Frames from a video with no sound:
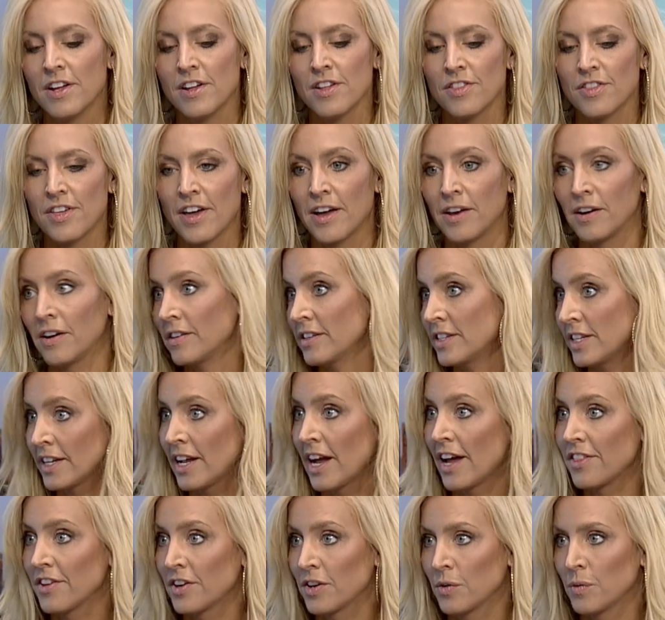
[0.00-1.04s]
that
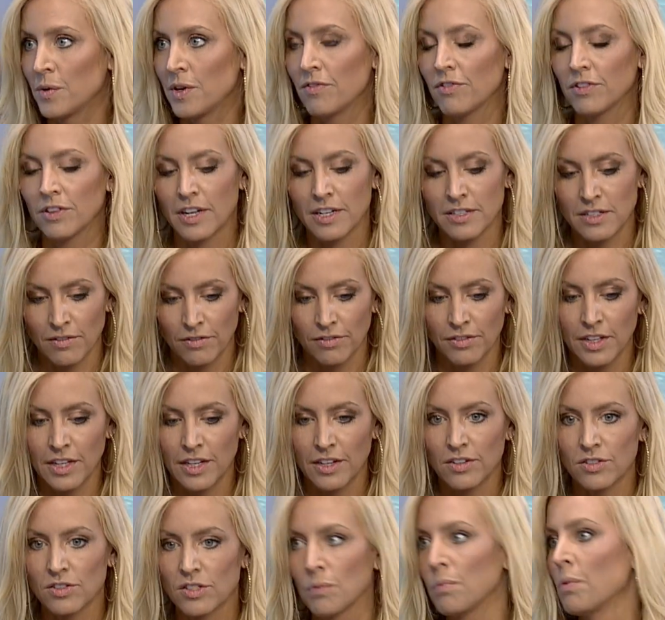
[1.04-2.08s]
together we've
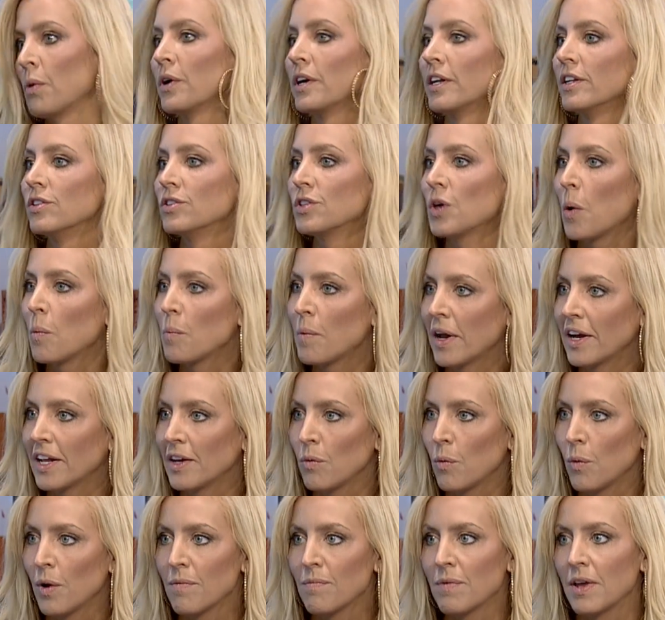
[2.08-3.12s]
collectively supported so many
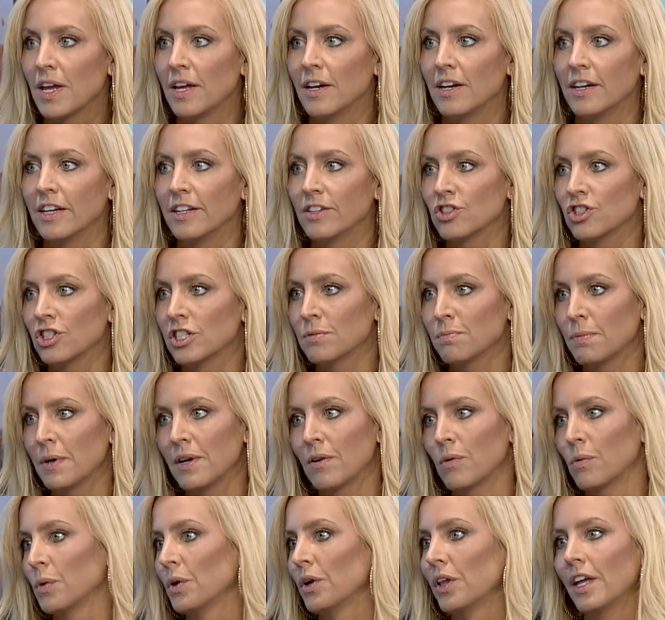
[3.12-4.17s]
women, and it's just been
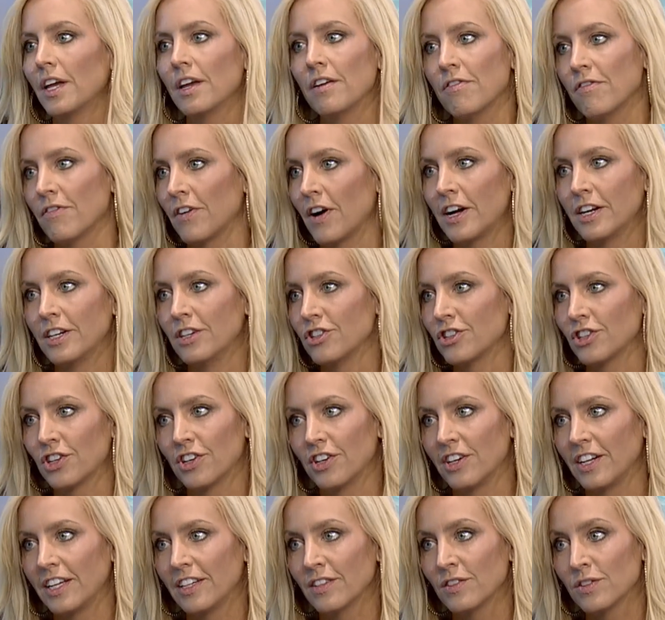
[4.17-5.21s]
a really fun
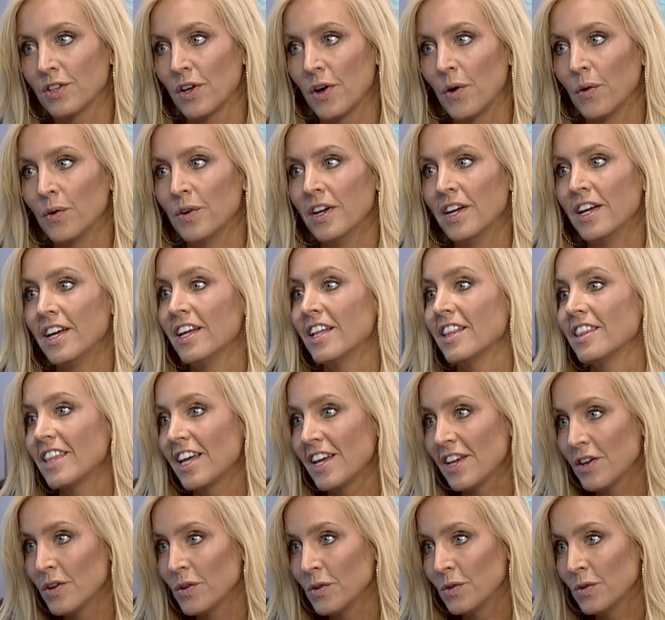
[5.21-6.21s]
journey. So thank you